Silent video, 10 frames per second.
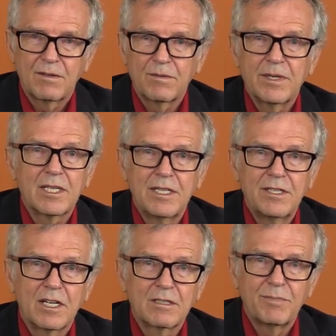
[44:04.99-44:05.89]
The really
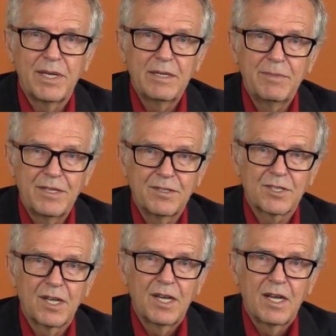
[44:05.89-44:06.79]
young
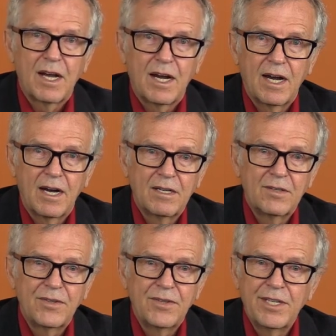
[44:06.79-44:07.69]
babies
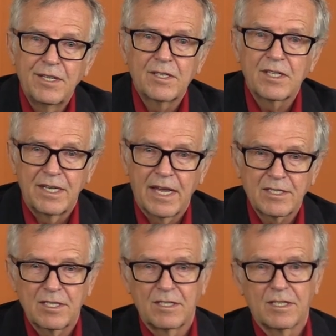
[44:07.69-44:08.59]
need
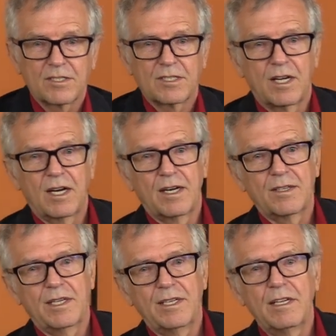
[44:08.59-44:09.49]
connectedness,
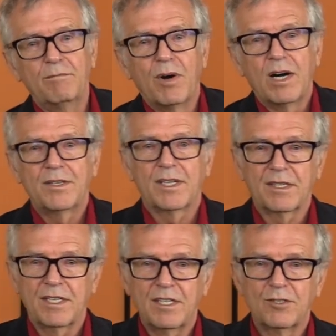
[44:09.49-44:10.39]
they need
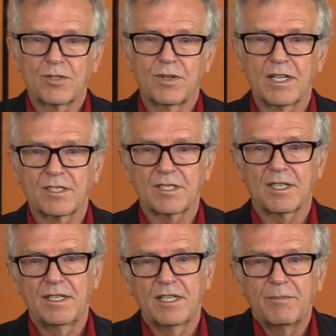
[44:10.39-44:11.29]
bonding, they need trust,
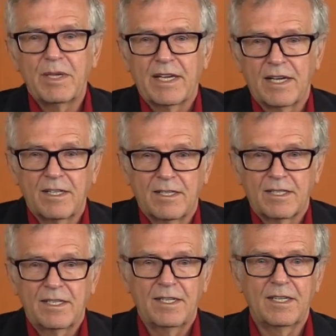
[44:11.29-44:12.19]
they need to be
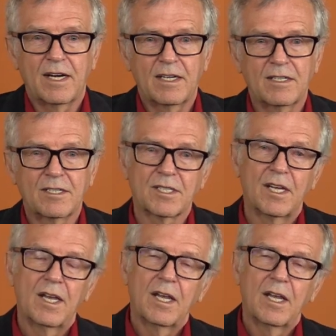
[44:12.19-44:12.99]
held, they need hugs.